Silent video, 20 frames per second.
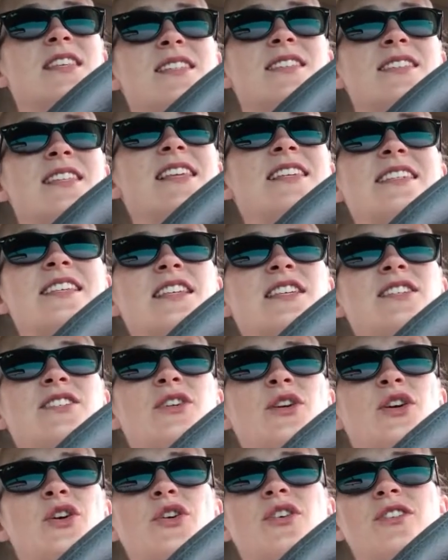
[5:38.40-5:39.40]
nieces
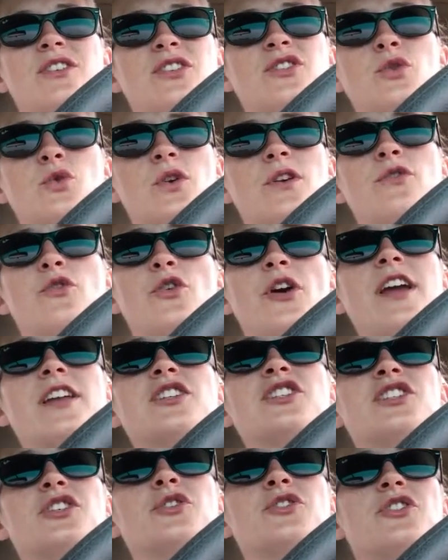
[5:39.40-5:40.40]
or sort of
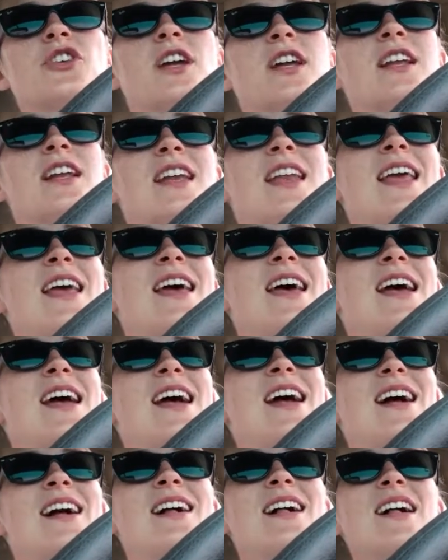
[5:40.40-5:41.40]

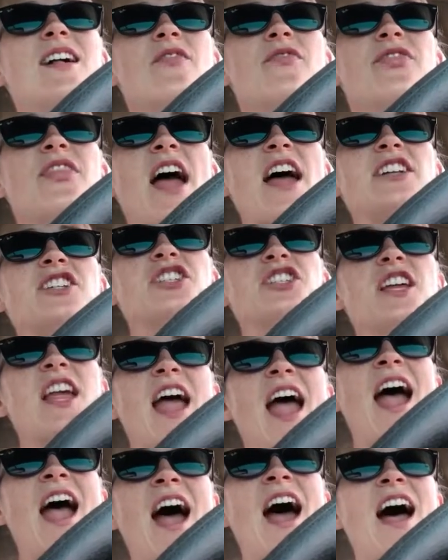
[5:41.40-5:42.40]
grandchildren that she
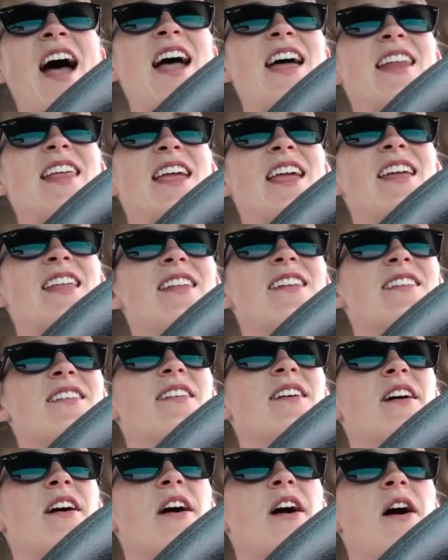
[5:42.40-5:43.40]
had, and
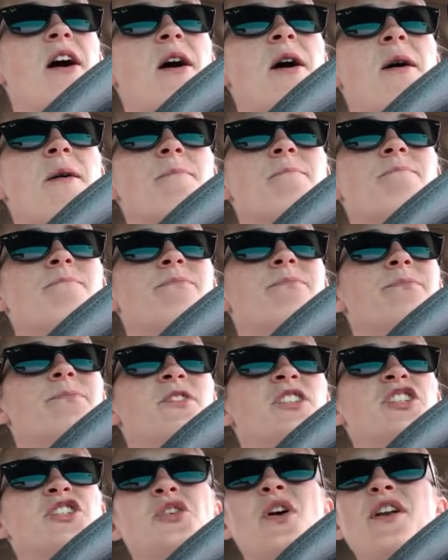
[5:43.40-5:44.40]

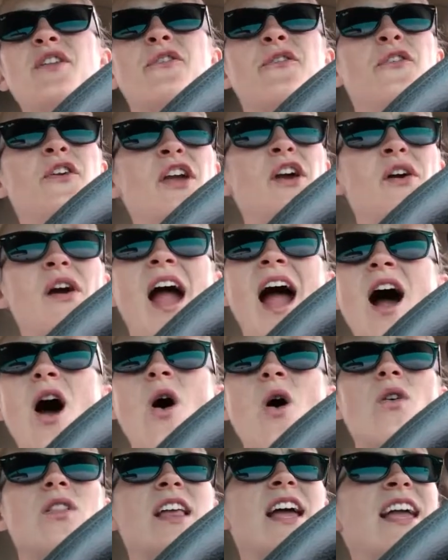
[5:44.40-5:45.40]
just trying to figure
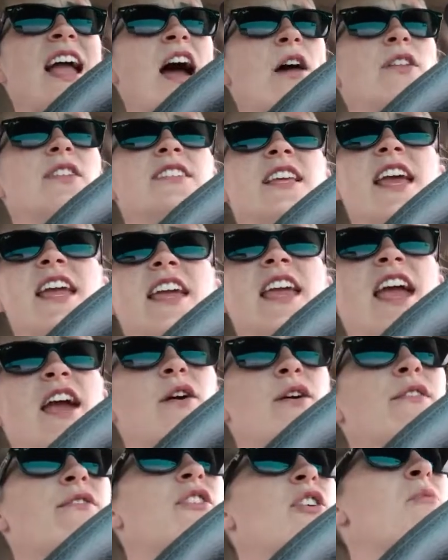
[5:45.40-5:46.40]
out like how to take
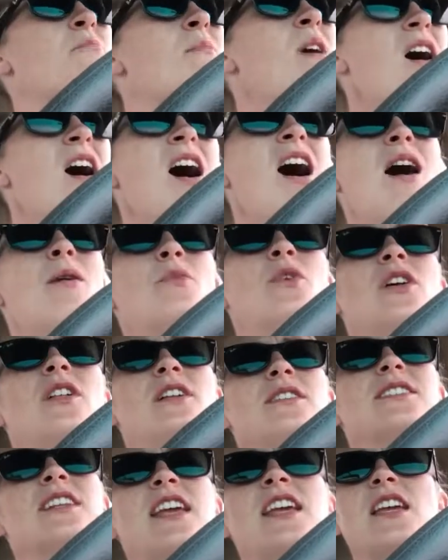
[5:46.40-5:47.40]
care of their mom
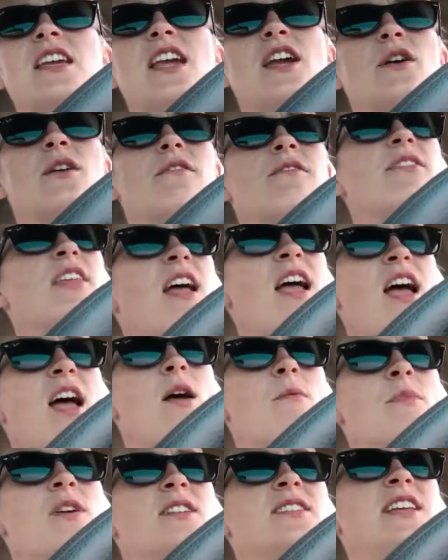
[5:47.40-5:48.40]
while taking care of
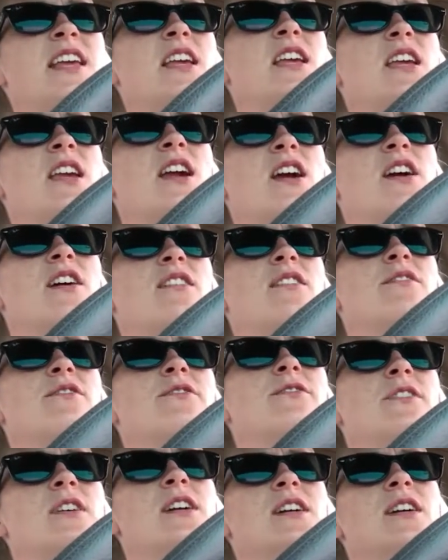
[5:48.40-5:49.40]
them and taking care of
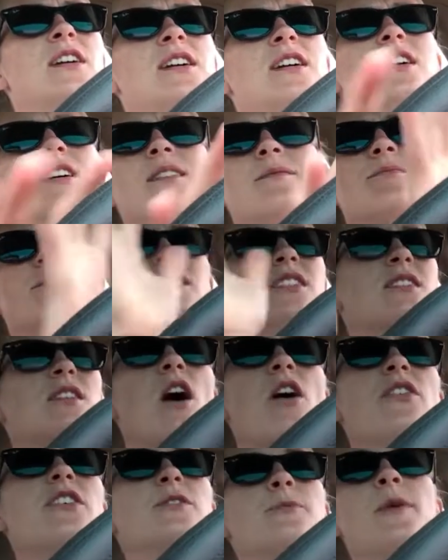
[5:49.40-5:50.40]

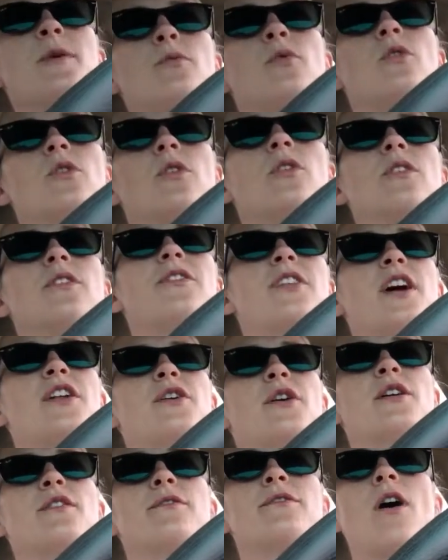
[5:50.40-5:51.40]
all these people that
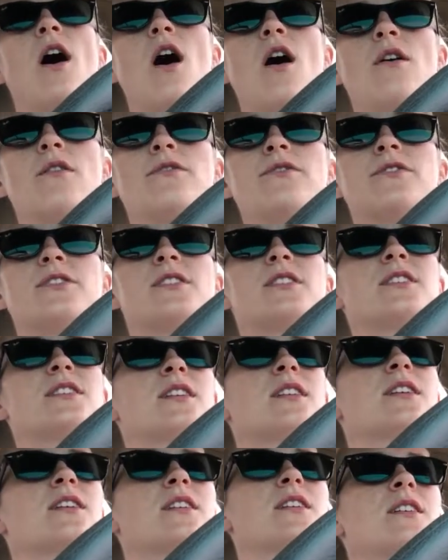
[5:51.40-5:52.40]
are involved
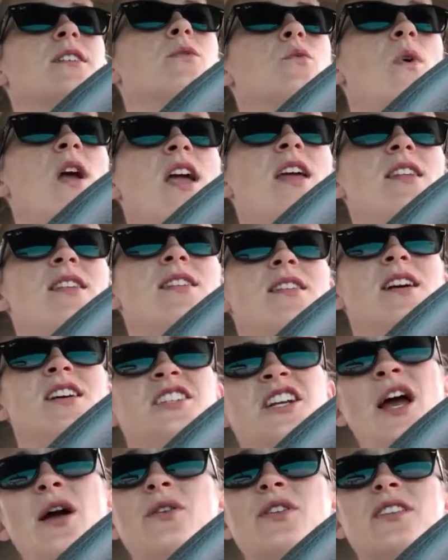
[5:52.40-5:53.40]
when a
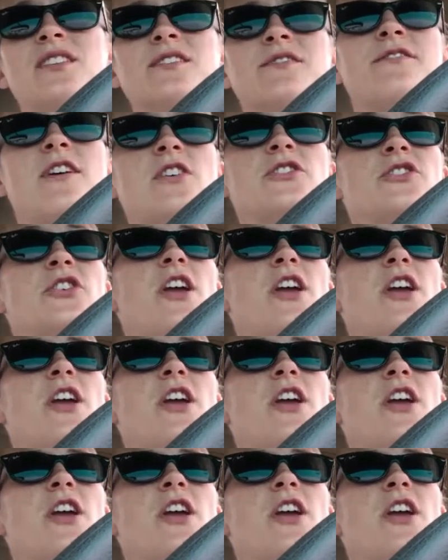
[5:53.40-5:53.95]
child is in foster